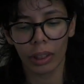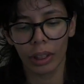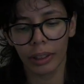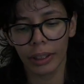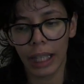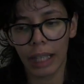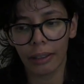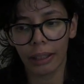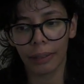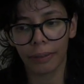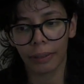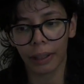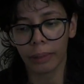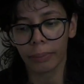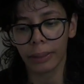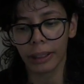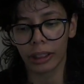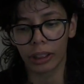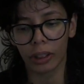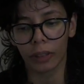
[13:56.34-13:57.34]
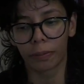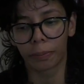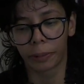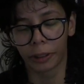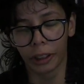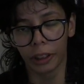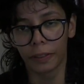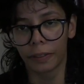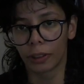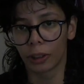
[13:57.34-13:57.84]
Now I find myself
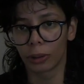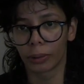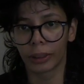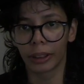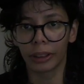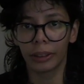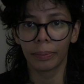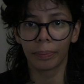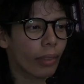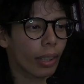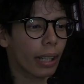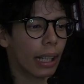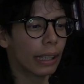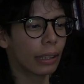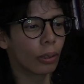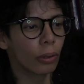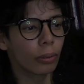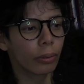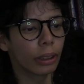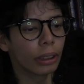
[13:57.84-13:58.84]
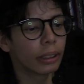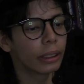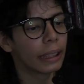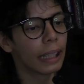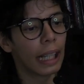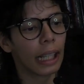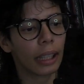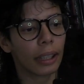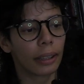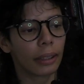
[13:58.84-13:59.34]
pretty fluid. I don't really
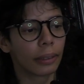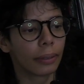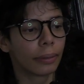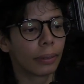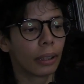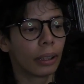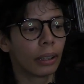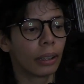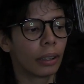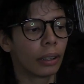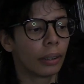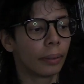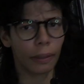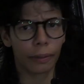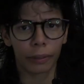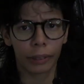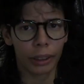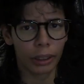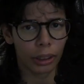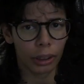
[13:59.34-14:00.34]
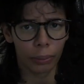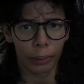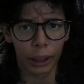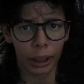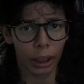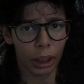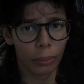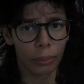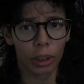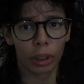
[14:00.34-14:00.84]
have preference when it
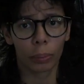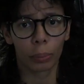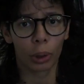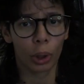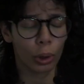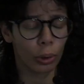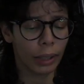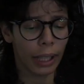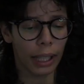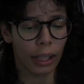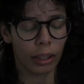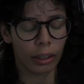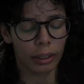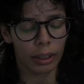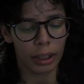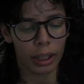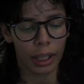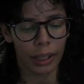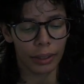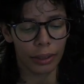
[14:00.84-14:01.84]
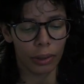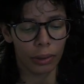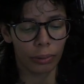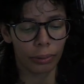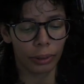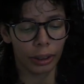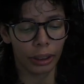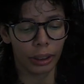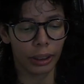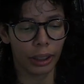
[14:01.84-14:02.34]
comes to pronouns. I don't
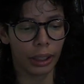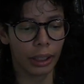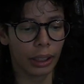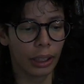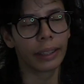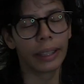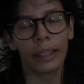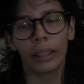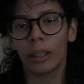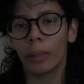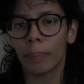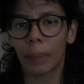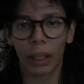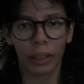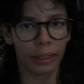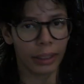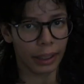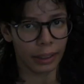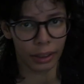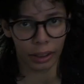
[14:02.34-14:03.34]
really think about that